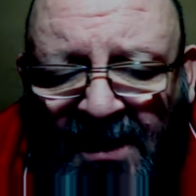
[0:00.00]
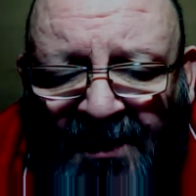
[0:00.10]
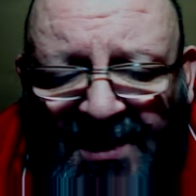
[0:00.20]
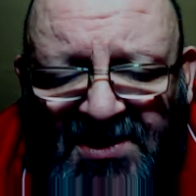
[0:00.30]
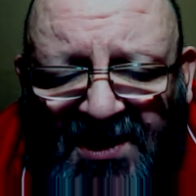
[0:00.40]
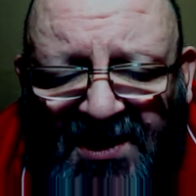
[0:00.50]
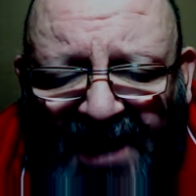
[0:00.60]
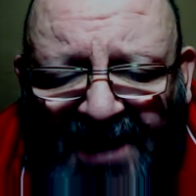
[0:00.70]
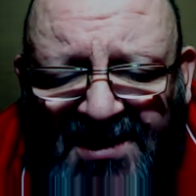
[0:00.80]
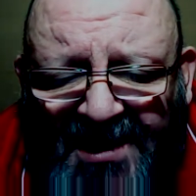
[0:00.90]
It's a
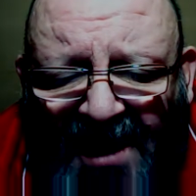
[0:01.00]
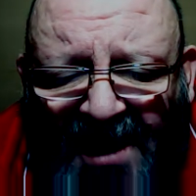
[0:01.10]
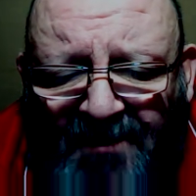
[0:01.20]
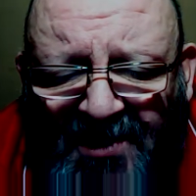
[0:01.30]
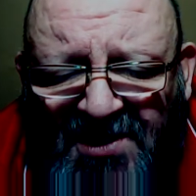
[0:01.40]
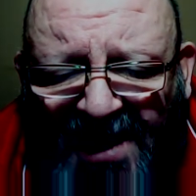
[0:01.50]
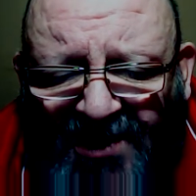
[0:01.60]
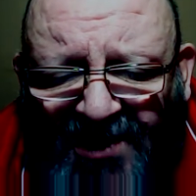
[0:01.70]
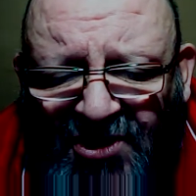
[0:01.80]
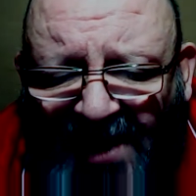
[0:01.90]

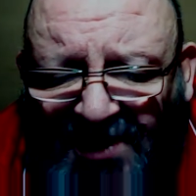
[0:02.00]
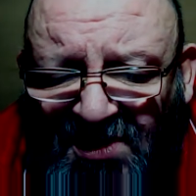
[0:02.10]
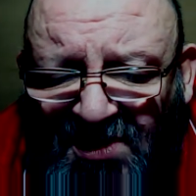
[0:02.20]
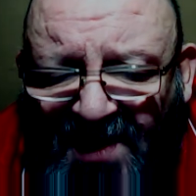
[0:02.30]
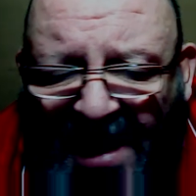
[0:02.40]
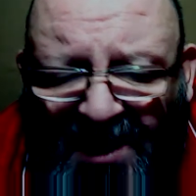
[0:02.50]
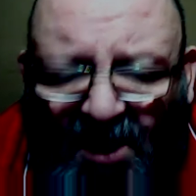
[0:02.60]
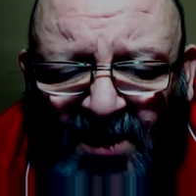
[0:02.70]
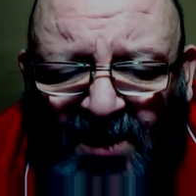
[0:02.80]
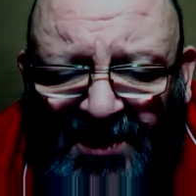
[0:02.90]
99% chance they're
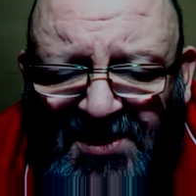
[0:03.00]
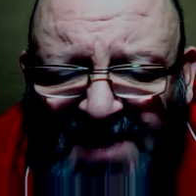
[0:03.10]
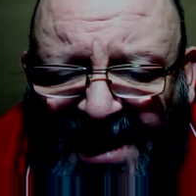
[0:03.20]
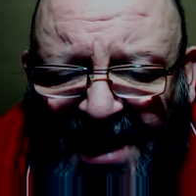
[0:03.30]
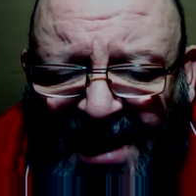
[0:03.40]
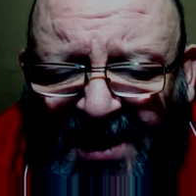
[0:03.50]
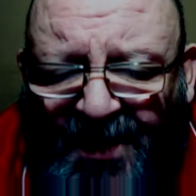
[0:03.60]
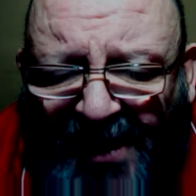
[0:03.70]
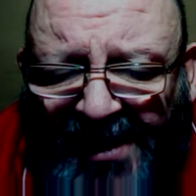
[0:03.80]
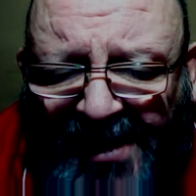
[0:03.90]
not going to say
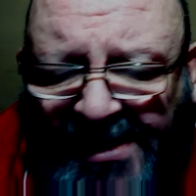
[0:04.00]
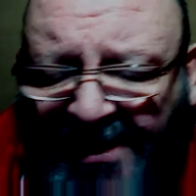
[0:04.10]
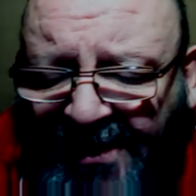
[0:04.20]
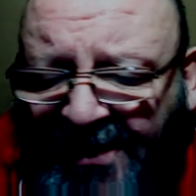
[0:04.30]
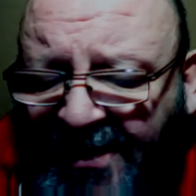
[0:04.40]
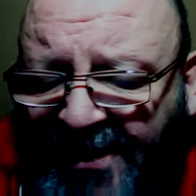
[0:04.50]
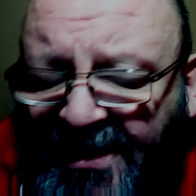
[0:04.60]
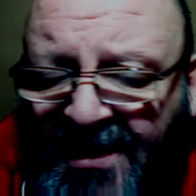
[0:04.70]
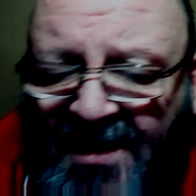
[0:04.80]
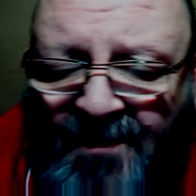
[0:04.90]
anything.
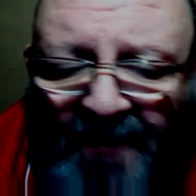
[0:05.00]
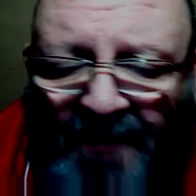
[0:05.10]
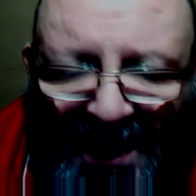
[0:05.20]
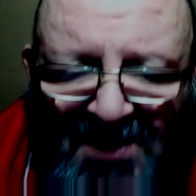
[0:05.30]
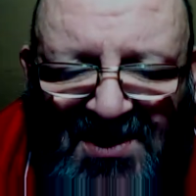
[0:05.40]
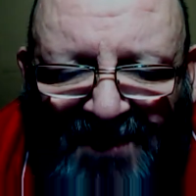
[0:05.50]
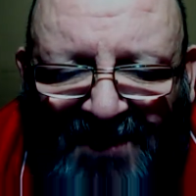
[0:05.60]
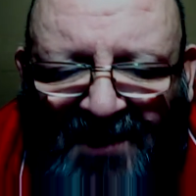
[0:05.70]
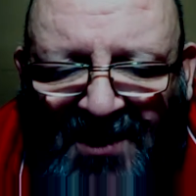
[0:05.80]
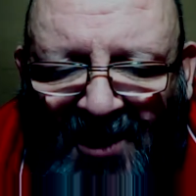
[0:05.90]
Because
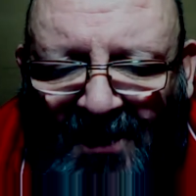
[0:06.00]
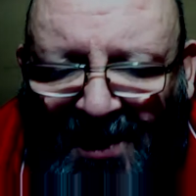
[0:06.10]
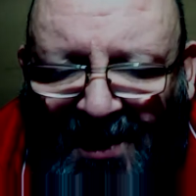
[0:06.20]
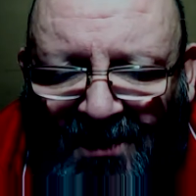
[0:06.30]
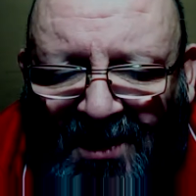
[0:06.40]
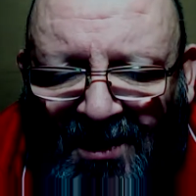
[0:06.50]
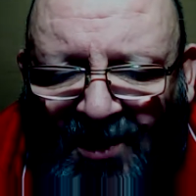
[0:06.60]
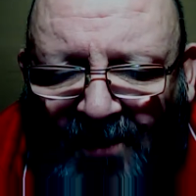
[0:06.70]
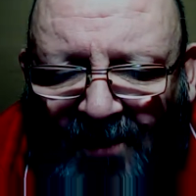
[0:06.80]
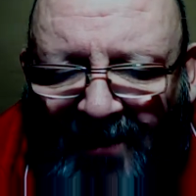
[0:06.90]
if they do, you can
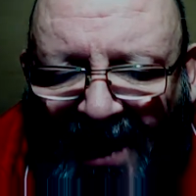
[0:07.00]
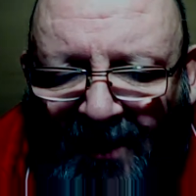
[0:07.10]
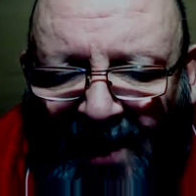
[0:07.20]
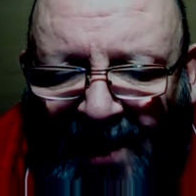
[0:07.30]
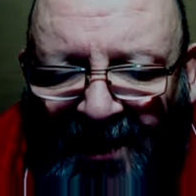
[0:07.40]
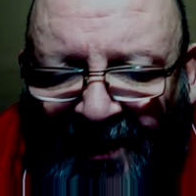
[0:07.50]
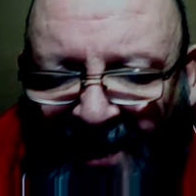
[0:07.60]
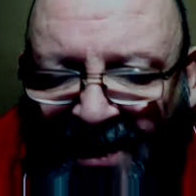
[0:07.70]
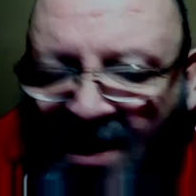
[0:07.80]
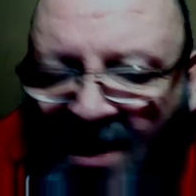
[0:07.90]
come back with,
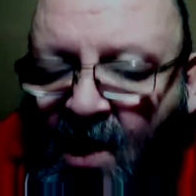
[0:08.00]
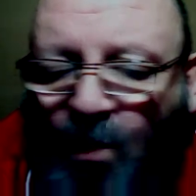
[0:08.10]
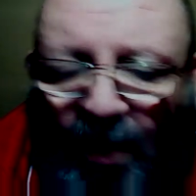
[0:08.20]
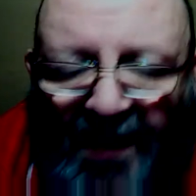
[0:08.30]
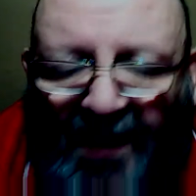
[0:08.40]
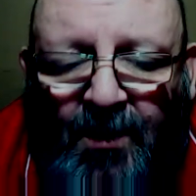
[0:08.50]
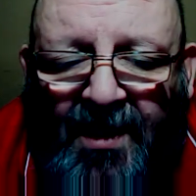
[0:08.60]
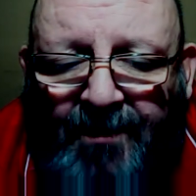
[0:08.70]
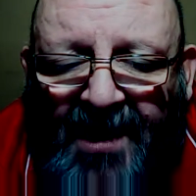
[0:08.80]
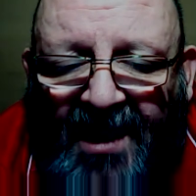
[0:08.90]
well, he were
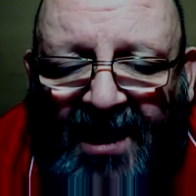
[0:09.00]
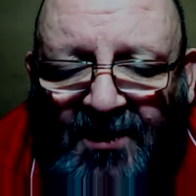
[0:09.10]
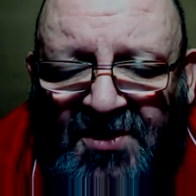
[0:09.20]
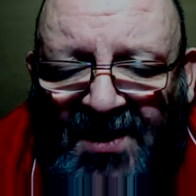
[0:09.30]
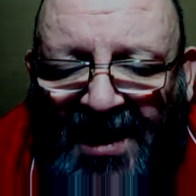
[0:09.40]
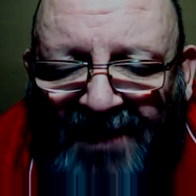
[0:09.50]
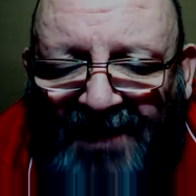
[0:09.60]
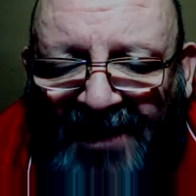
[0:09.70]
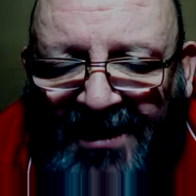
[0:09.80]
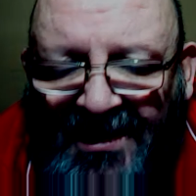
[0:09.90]
in my house
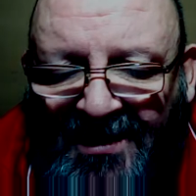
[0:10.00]
thieving.